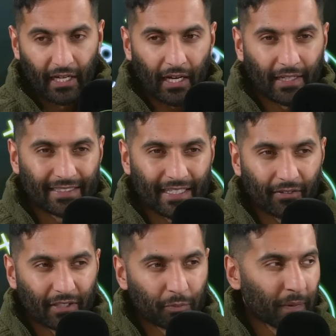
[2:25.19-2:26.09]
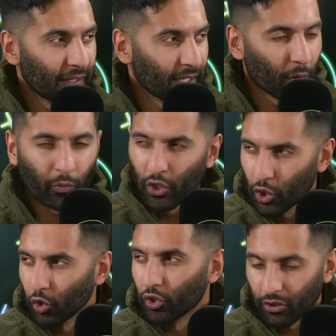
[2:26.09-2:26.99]
instead of this being like a, we
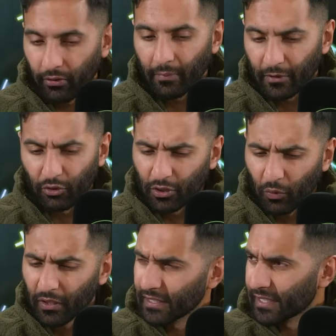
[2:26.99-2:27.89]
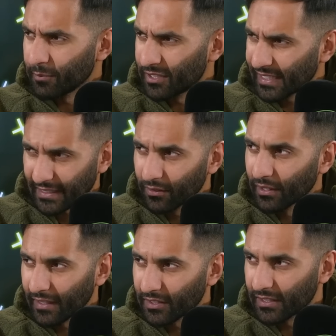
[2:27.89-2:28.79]
should scrape this, because they won this game 6-0
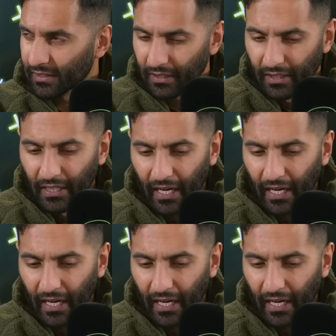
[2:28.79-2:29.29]
last season,